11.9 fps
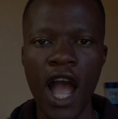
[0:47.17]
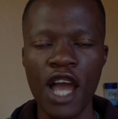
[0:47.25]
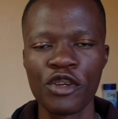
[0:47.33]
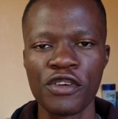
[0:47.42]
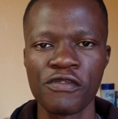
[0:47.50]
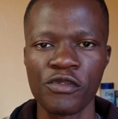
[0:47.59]

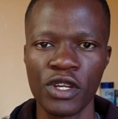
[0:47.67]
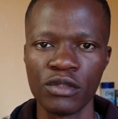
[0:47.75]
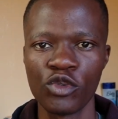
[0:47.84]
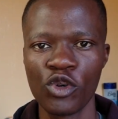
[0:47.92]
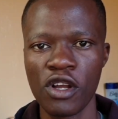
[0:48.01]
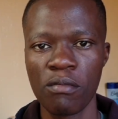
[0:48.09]
Hello everyone,
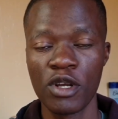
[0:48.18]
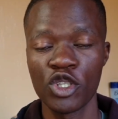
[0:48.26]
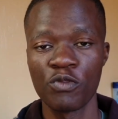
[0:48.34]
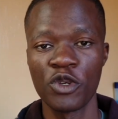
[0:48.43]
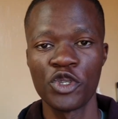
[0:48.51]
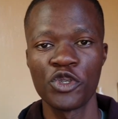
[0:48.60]
welcome back
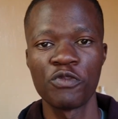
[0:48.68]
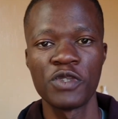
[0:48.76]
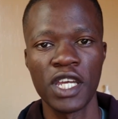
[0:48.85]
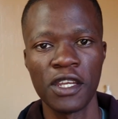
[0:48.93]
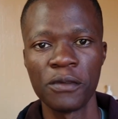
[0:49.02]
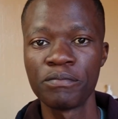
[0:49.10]
to my YouTube
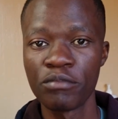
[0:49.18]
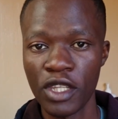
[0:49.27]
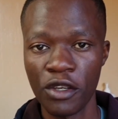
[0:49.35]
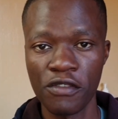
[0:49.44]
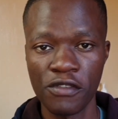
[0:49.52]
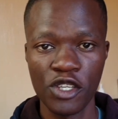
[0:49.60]
channel.
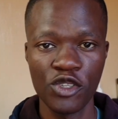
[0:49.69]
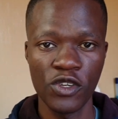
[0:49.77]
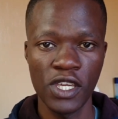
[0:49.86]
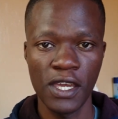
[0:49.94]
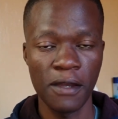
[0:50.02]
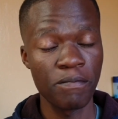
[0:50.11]
Now if you're new
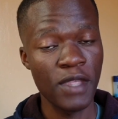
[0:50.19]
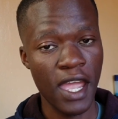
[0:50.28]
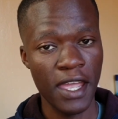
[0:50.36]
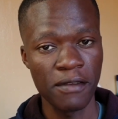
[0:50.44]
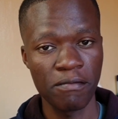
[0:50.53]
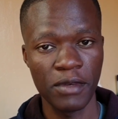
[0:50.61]
here,
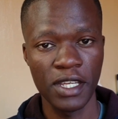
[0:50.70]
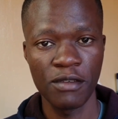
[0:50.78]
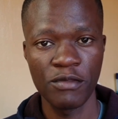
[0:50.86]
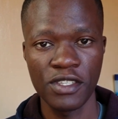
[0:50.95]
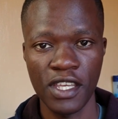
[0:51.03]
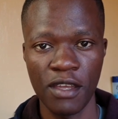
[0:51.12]
hi, my
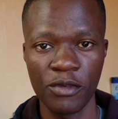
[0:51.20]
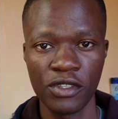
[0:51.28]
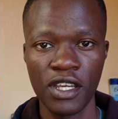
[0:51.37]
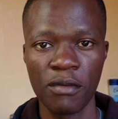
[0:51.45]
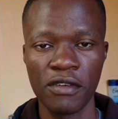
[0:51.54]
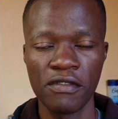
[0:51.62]
name is Simon.
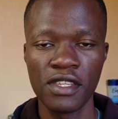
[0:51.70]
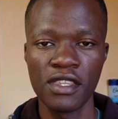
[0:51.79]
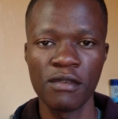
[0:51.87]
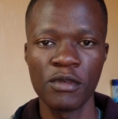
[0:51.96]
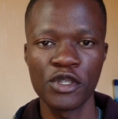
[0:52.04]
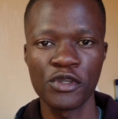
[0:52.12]
I'm a 5th
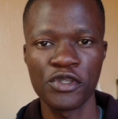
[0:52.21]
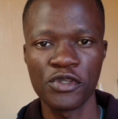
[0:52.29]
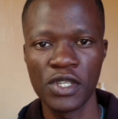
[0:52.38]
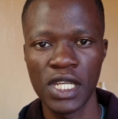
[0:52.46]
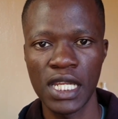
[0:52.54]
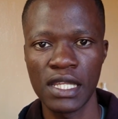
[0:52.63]
year medical
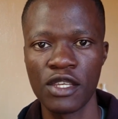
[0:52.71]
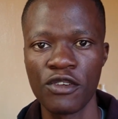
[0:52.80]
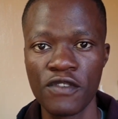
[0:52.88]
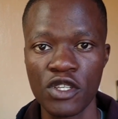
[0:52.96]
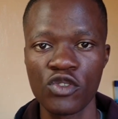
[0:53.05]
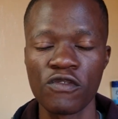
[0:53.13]
student at the
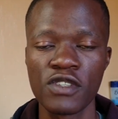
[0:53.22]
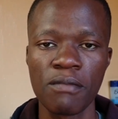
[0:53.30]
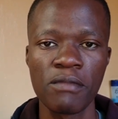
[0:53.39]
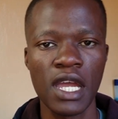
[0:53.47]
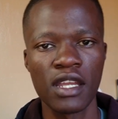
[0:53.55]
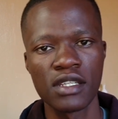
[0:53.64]
University of
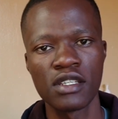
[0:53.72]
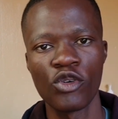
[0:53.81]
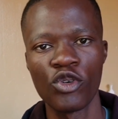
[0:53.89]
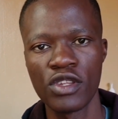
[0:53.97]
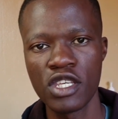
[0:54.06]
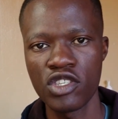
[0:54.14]
Zambia, and
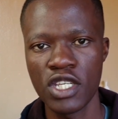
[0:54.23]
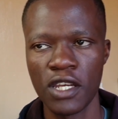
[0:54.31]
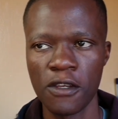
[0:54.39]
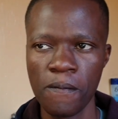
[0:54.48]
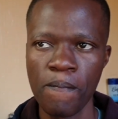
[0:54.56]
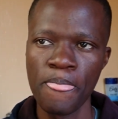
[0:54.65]
on this
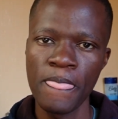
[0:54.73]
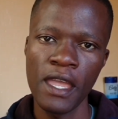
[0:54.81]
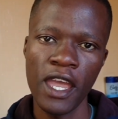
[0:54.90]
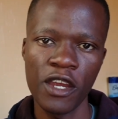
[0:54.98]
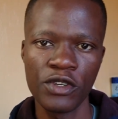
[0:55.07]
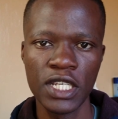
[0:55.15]
channel
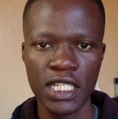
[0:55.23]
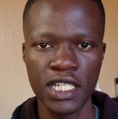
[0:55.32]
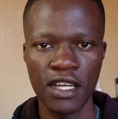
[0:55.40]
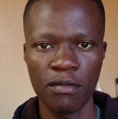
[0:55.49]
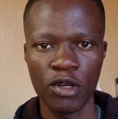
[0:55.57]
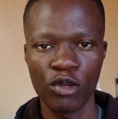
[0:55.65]
I really
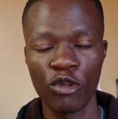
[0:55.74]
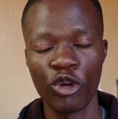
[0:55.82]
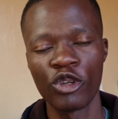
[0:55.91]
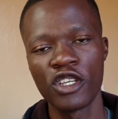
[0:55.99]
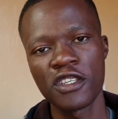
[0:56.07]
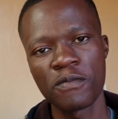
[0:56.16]
share about my
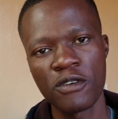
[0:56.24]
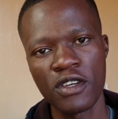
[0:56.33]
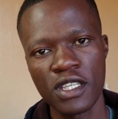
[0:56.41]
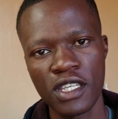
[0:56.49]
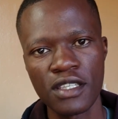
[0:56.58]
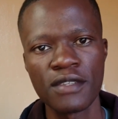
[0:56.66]
own
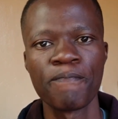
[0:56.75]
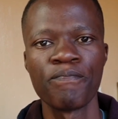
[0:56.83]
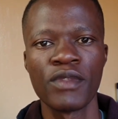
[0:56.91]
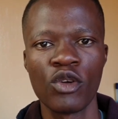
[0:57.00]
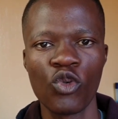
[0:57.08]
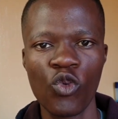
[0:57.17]
experiences,
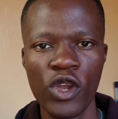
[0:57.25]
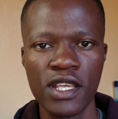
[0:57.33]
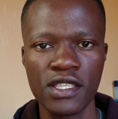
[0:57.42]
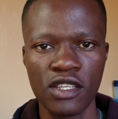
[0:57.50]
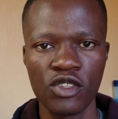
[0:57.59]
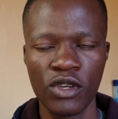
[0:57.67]

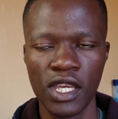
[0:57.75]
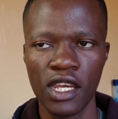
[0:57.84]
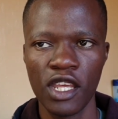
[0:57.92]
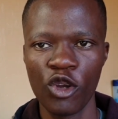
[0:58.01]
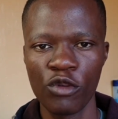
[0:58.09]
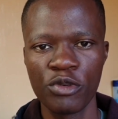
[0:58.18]
ways that you can
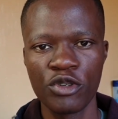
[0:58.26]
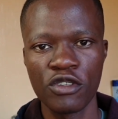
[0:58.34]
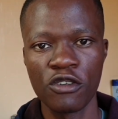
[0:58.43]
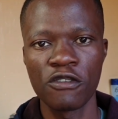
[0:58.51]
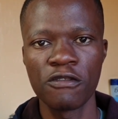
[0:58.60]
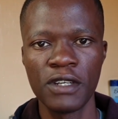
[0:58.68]
help
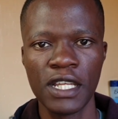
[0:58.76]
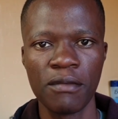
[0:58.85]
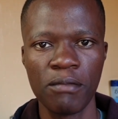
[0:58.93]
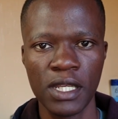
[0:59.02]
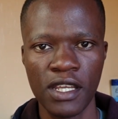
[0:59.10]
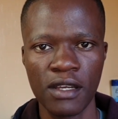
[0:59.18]
yourself
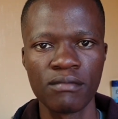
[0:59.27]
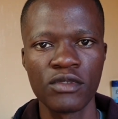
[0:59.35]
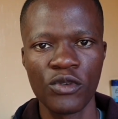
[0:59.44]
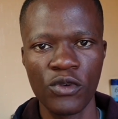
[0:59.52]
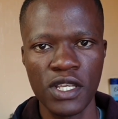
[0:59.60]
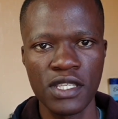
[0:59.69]
learn better,
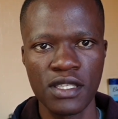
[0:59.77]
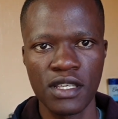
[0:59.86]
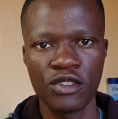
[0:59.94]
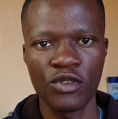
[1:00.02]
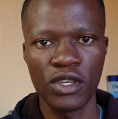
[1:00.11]
ways that